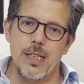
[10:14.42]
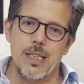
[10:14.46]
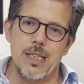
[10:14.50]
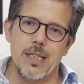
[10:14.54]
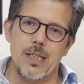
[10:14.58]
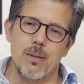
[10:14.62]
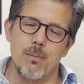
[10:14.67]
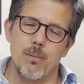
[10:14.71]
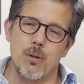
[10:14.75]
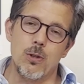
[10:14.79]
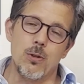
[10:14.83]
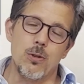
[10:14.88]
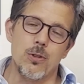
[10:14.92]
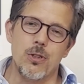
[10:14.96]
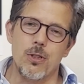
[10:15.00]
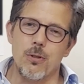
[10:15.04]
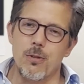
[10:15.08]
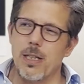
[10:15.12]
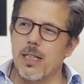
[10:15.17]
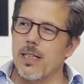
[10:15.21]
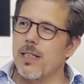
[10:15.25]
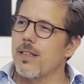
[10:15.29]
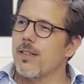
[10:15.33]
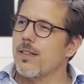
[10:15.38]
But
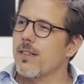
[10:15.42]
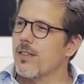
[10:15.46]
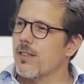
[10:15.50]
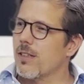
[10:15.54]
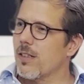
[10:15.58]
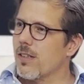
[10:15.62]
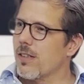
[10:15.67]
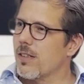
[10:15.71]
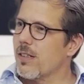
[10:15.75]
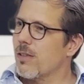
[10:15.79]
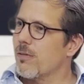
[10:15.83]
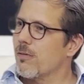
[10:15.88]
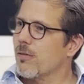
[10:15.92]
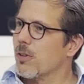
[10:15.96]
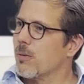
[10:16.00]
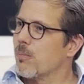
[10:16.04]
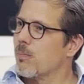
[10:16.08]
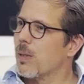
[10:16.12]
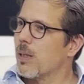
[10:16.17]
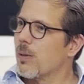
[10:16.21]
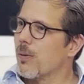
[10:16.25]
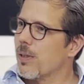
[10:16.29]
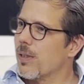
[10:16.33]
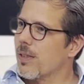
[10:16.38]
also the 80s are a
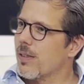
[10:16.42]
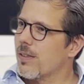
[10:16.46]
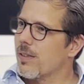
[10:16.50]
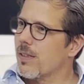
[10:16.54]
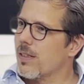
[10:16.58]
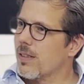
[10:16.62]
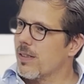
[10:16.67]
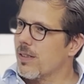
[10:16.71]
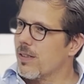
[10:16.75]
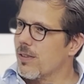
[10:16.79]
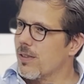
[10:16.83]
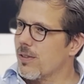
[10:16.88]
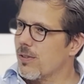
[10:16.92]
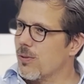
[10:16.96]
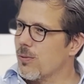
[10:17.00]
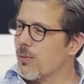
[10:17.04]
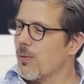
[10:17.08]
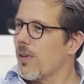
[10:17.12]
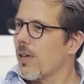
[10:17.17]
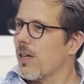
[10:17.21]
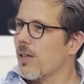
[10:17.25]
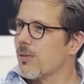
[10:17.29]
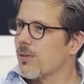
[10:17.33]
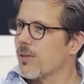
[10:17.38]
different period than the
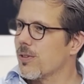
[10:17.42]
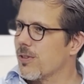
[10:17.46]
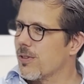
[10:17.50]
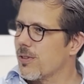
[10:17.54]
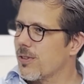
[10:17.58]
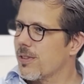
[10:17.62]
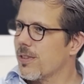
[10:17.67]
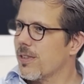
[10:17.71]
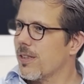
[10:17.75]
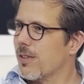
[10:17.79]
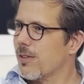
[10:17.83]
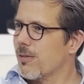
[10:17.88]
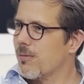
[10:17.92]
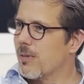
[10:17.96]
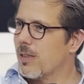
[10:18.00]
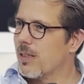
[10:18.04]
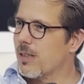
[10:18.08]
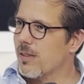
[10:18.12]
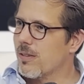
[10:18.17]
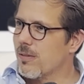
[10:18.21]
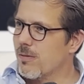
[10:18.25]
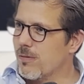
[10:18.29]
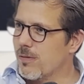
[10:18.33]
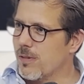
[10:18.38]
2000s,
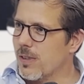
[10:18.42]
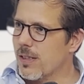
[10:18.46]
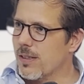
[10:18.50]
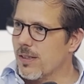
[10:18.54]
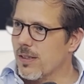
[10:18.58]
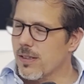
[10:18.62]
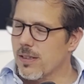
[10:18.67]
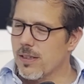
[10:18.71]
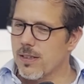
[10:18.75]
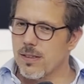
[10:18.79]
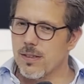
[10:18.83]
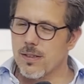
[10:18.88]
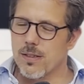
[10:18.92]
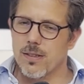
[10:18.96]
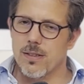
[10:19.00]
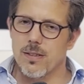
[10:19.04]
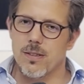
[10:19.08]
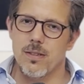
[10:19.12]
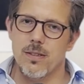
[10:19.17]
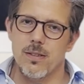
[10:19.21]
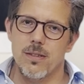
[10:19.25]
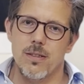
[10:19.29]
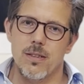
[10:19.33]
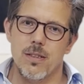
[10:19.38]
when finally
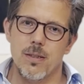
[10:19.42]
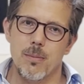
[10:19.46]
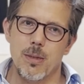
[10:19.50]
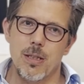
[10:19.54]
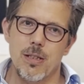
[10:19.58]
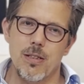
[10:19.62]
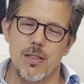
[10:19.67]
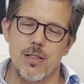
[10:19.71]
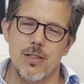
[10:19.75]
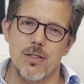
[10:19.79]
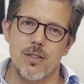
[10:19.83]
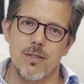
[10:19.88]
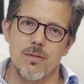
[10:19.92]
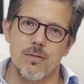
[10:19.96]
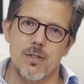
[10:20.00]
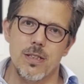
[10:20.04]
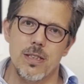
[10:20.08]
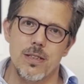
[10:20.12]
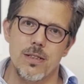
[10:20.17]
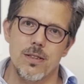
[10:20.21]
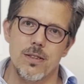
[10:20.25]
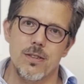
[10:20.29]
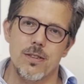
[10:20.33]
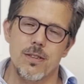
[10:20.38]
the Americans
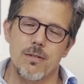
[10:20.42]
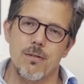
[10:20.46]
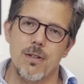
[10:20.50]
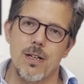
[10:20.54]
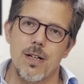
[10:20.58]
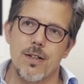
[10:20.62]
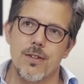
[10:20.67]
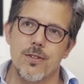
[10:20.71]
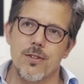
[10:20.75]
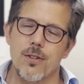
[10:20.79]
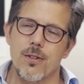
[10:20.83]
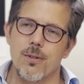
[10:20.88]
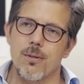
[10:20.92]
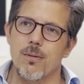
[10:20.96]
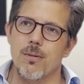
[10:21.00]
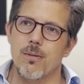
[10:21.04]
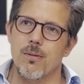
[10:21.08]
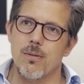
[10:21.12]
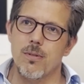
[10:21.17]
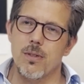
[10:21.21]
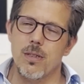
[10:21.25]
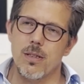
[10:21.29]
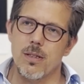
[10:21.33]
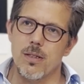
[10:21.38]
invaded Iraq. So
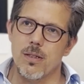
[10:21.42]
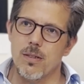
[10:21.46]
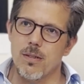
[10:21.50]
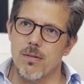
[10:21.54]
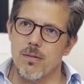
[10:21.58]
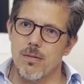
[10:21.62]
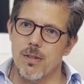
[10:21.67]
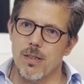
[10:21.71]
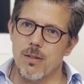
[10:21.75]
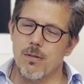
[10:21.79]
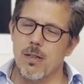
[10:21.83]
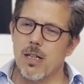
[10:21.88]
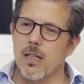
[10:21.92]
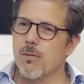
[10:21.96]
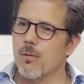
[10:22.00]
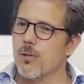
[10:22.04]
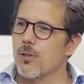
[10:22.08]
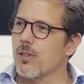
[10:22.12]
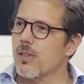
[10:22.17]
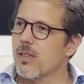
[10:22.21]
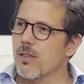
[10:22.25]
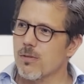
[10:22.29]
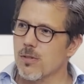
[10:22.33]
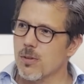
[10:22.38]
Iraq
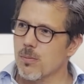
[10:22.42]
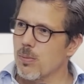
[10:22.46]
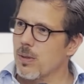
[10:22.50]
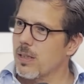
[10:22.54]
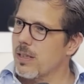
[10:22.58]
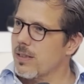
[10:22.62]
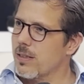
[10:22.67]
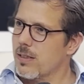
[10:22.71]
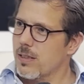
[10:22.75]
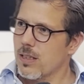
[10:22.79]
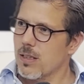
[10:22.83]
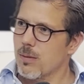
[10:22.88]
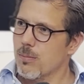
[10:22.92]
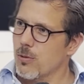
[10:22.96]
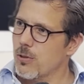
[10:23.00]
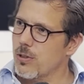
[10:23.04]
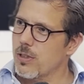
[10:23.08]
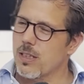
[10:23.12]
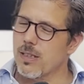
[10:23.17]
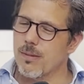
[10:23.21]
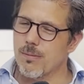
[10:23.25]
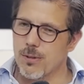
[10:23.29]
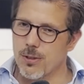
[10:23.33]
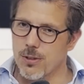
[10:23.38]
was a different place. Saddam
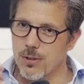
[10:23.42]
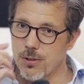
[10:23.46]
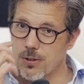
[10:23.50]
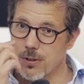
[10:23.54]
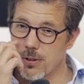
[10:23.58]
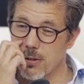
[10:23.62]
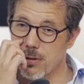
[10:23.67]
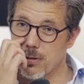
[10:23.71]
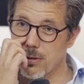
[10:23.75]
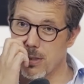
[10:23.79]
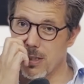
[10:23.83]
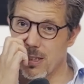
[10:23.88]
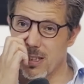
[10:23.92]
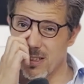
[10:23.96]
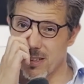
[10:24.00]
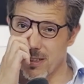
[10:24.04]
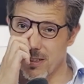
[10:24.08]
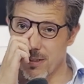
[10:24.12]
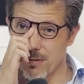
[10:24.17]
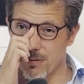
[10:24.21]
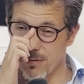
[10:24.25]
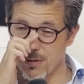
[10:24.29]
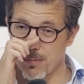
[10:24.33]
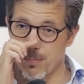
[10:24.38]
Hussein was also a
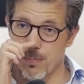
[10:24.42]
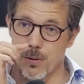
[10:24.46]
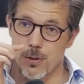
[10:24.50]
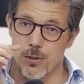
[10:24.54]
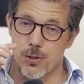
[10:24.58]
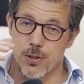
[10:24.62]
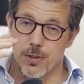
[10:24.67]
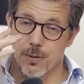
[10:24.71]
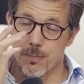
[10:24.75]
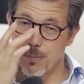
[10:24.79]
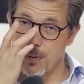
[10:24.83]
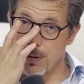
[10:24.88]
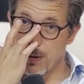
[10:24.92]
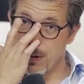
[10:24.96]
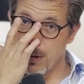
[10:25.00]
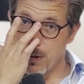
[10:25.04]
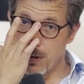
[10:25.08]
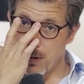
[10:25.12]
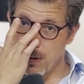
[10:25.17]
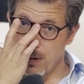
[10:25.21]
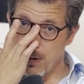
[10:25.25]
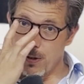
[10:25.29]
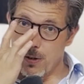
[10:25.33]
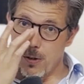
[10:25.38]
slightly different person.
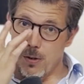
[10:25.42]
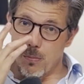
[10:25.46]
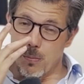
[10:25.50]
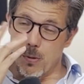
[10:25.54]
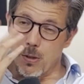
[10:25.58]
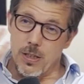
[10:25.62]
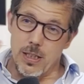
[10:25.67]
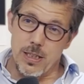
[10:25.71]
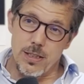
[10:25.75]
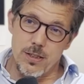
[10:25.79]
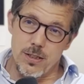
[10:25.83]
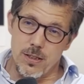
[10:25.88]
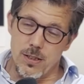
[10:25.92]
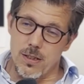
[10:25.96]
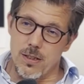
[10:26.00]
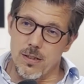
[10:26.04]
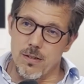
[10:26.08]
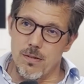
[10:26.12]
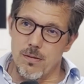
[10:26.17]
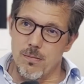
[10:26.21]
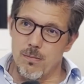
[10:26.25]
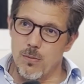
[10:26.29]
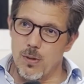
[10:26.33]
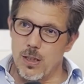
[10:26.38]
But that's
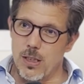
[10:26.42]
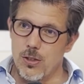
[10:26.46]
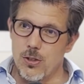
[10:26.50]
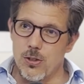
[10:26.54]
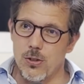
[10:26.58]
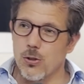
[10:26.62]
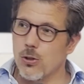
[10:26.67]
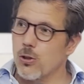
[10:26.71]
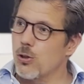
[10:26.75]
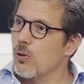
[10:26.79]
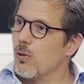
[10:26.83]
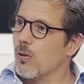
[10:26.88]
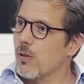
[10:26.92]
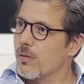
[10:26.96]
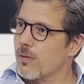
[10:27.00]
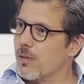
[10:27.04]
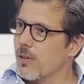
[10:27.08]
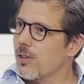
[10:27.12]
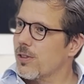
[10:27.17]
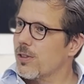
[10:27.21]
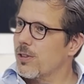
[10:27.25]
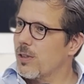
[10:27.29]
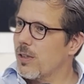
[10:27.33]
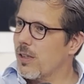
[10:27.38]
the short
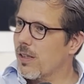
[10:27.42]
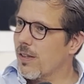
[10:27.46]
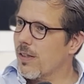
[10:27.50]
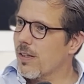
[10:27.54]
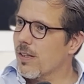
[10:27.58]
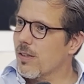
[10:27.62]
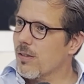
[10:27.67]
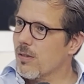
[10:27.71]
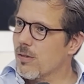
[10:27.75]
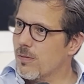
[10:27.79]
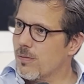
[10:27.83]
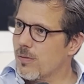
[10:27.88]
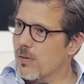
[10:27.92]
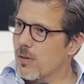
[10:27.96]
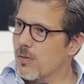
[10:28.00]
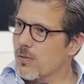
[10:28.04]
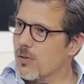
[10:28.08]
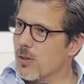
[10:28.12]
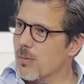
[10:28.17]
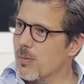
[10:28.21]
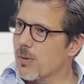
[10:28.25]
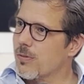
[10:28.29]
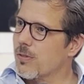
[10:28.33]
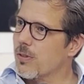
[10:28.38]
version, I think,
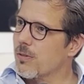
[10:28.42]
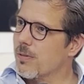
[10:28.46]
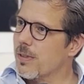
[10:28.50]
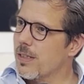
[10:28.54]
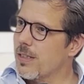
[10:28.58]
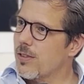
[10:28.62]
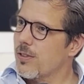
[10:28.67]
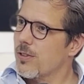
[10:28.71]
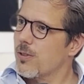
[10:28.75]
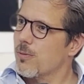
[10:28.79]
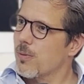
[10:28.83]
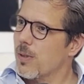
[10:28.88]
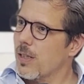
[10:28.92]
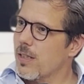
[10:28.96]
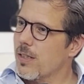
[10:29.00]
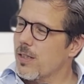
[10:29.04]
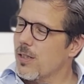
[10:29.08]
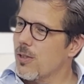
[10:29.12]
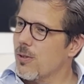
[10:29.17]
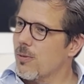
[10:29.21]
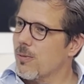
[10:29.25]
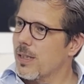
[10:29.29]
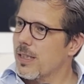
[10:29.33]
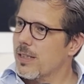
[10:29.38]
of some of the reasons why
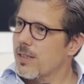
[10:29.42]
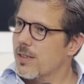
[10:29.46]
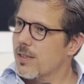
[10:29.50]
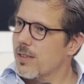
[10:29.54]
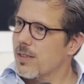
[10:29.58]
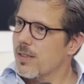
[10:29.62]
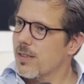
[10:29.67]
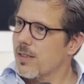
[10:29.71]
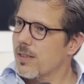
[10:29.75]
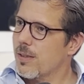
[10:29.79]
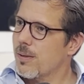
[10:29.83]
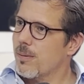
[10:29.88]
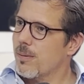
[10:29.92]
the US